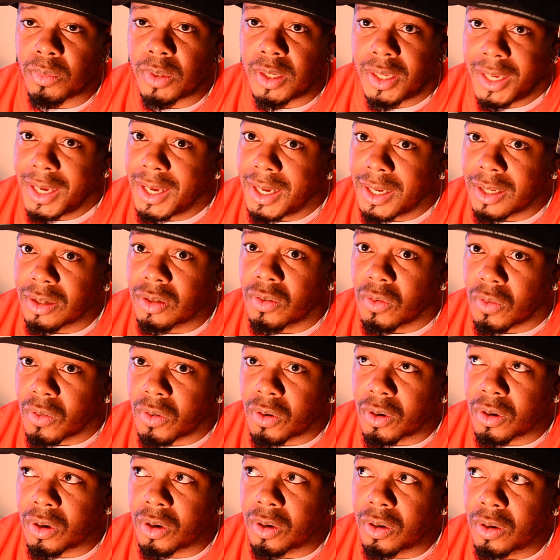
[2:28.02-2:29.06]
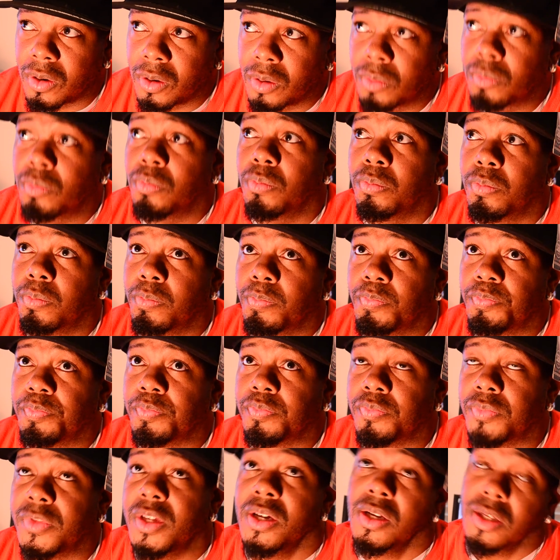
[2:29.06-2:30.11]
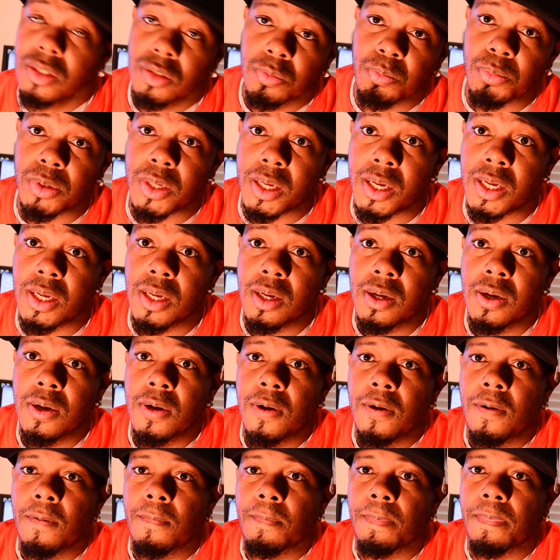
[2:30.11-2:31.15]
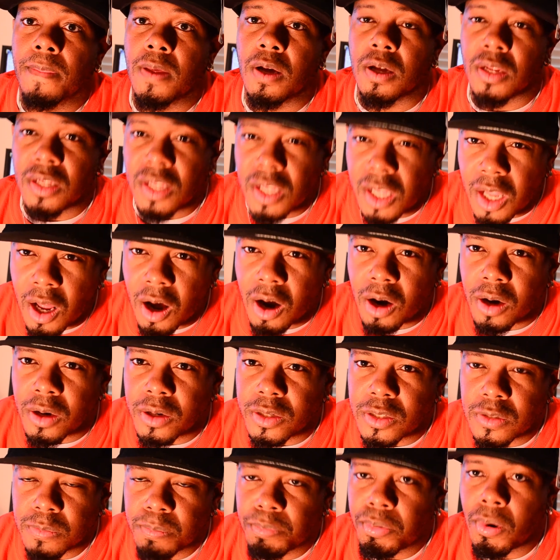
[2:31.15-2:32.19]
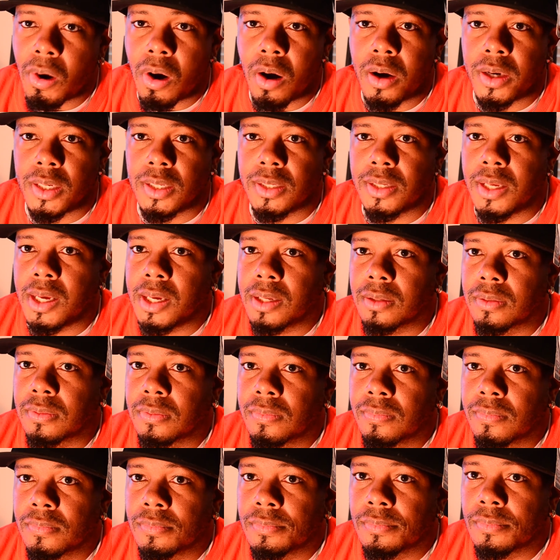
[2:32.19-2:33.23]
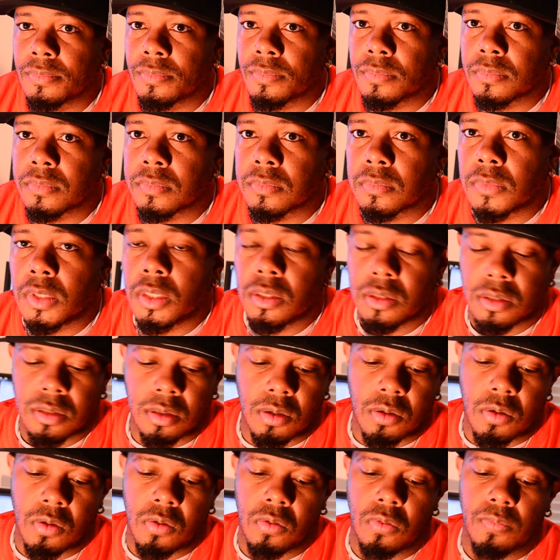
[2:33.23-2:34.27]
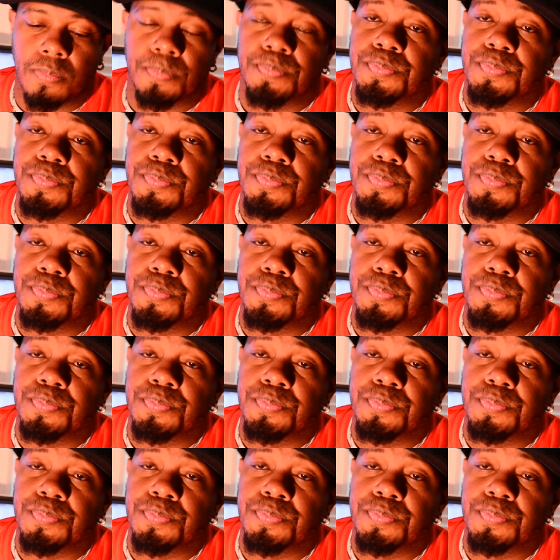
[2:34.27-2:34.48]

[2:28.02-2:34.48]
can or does play a large part in it. So